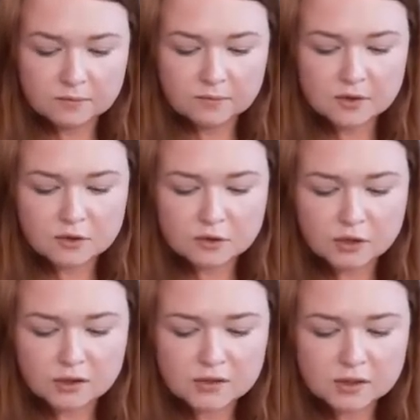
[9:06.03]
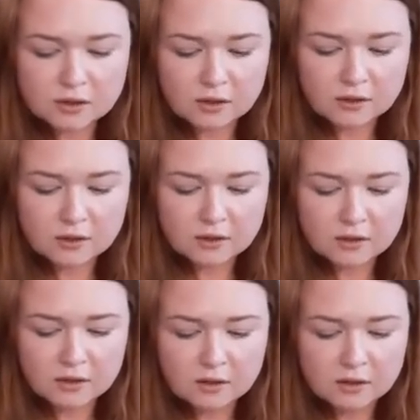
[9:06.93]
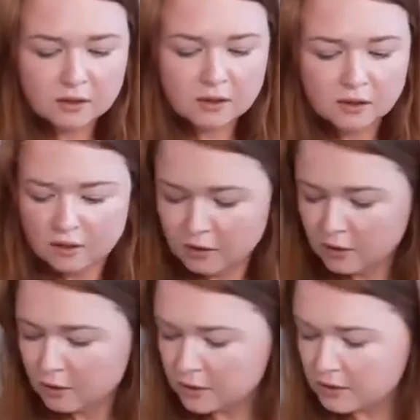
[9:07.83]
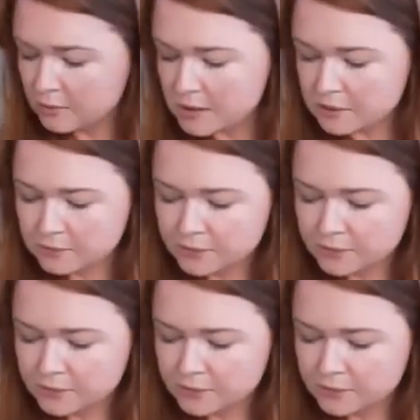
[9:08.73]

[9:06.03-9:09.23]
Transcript: Ensure you've still got the hole in the middle,